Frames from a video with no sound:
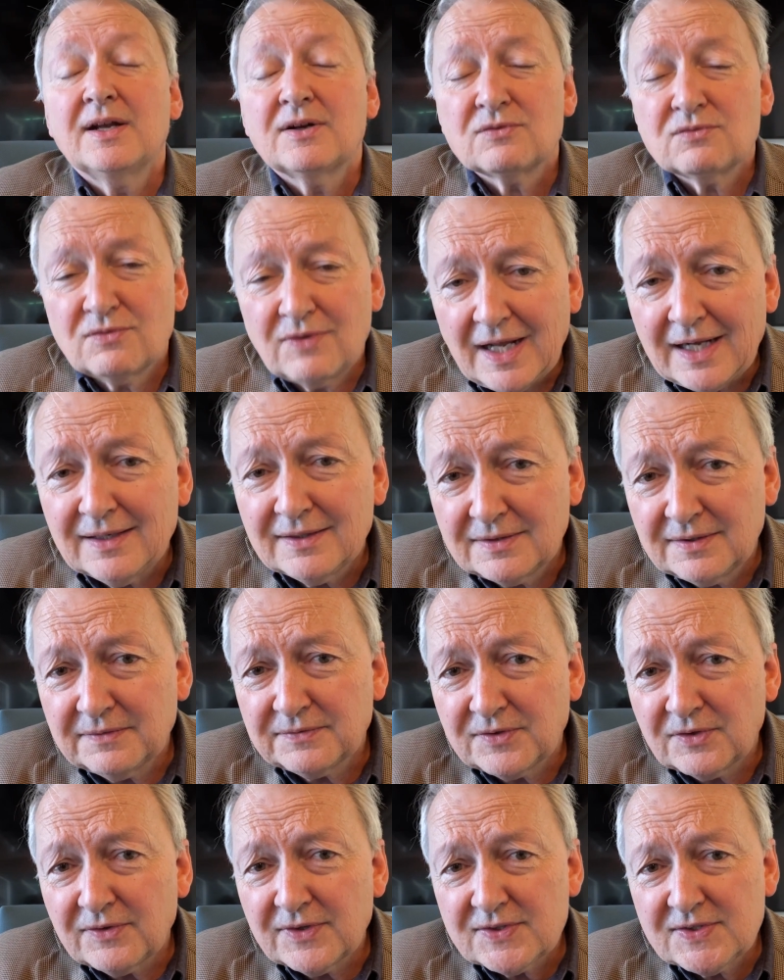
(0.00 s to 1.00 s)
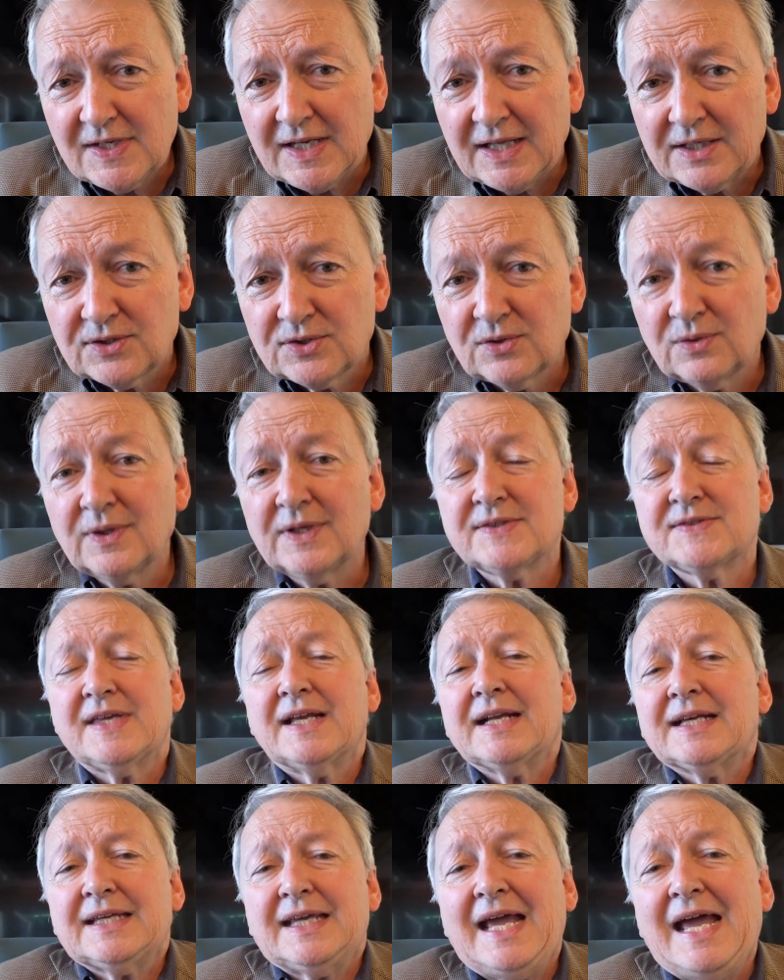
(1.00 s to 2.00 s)
relative to residential is
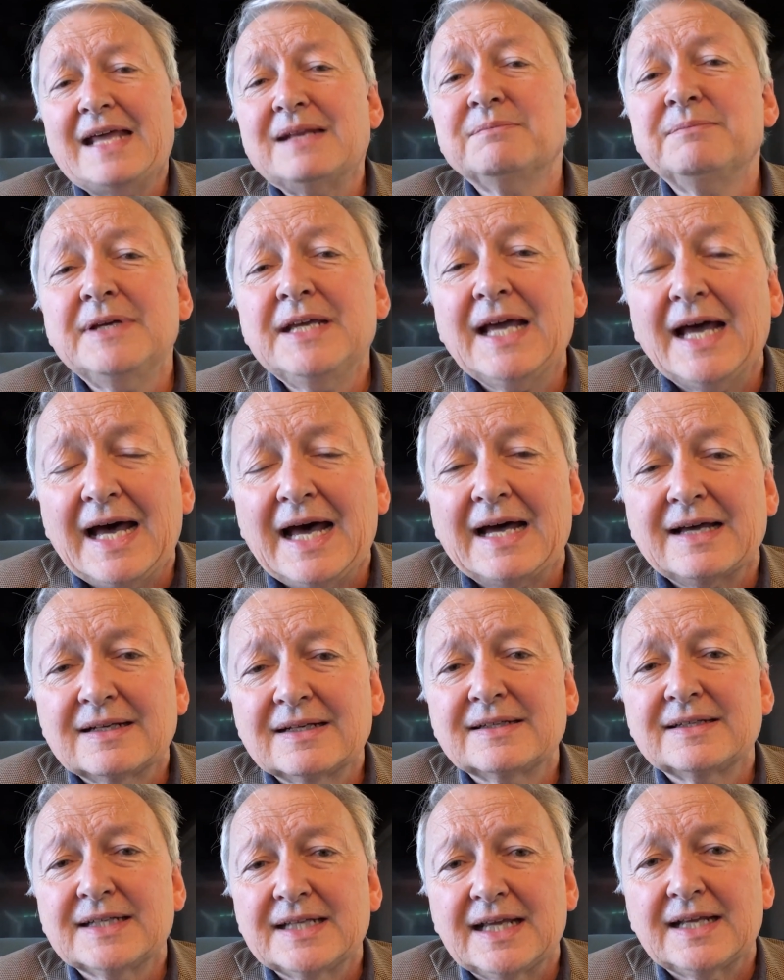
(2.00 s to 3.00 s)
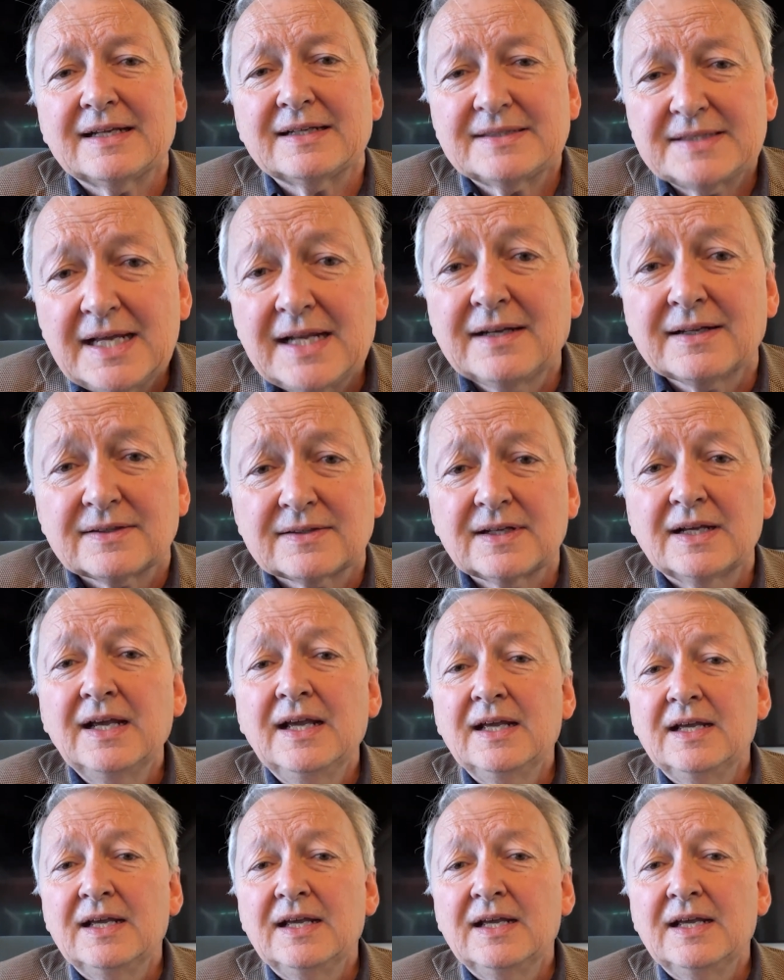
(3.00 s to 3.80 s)
that it can be harder to get a tenant.